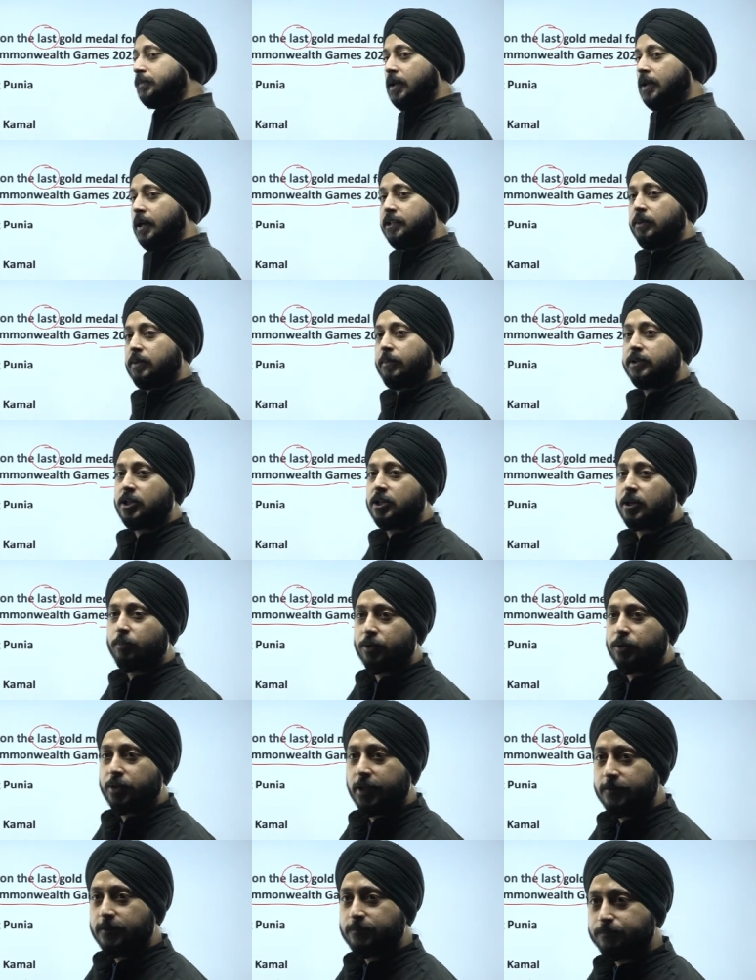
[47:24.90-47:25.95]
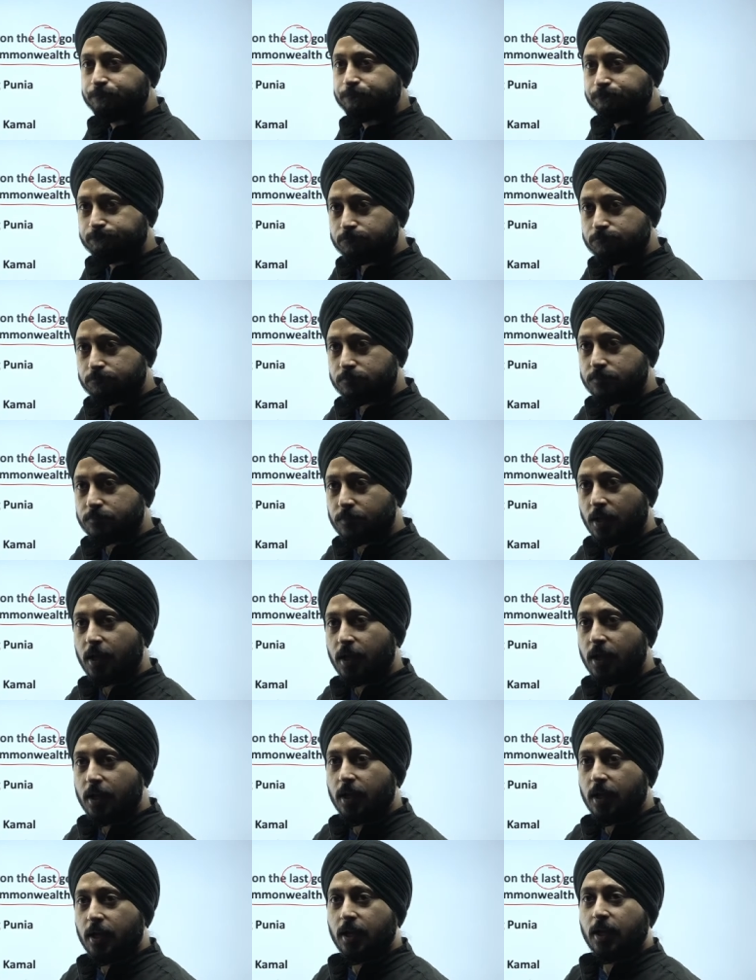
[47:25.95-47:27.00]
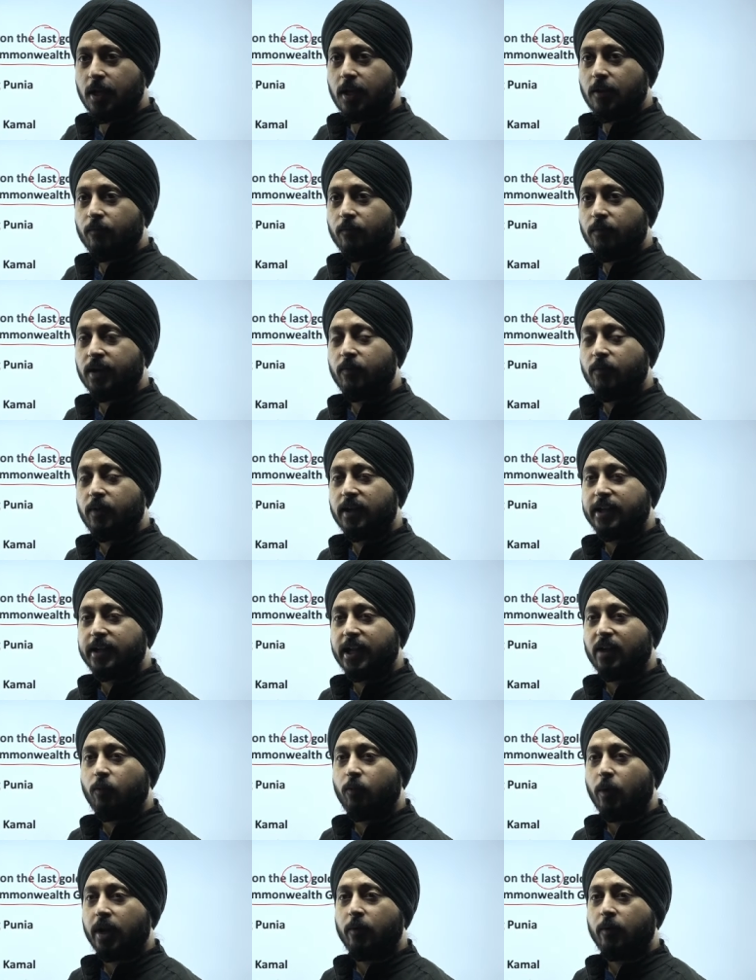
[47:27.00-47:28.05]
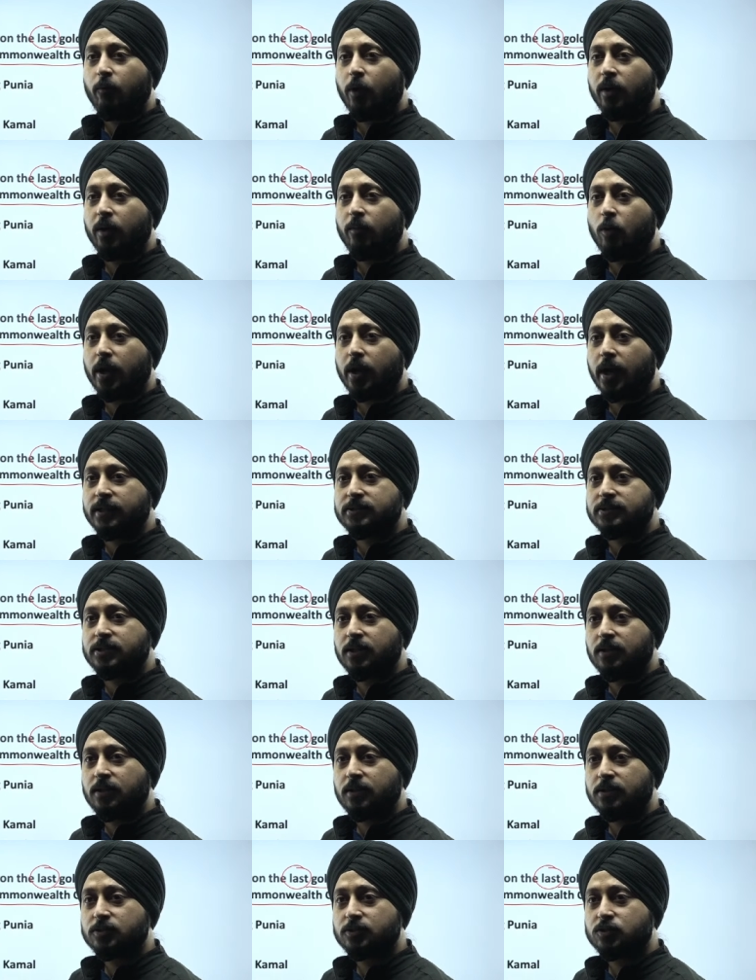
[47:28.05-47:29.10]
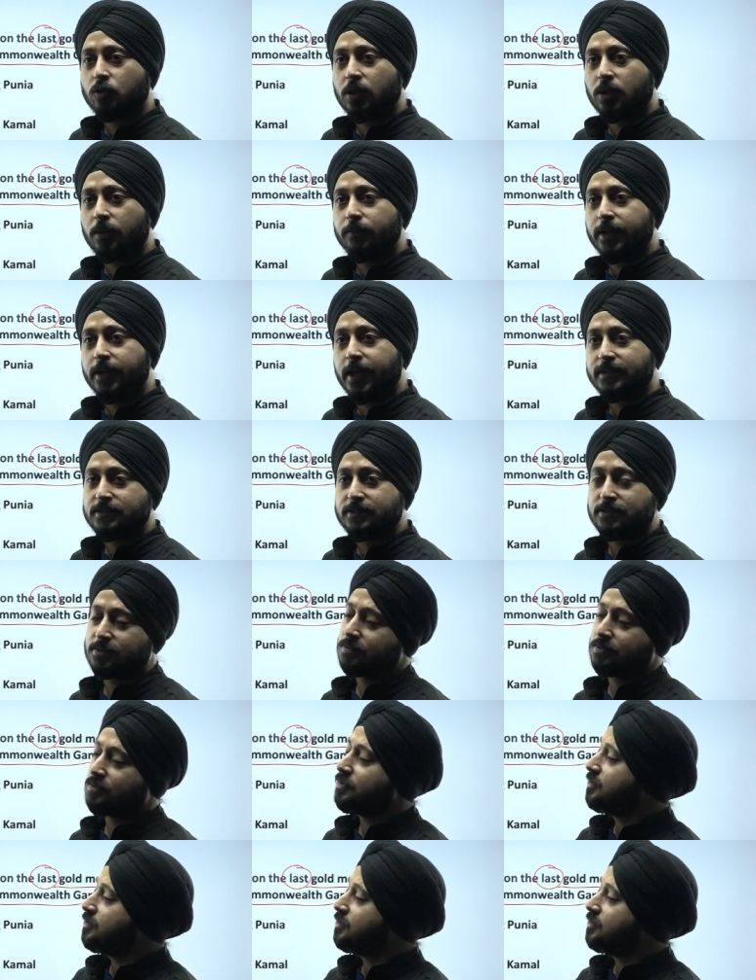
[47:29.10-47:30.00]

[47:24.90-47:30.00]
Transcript: Is it Bajrang Punia? We'll, we'll take one, one more answer. Sonam, yes.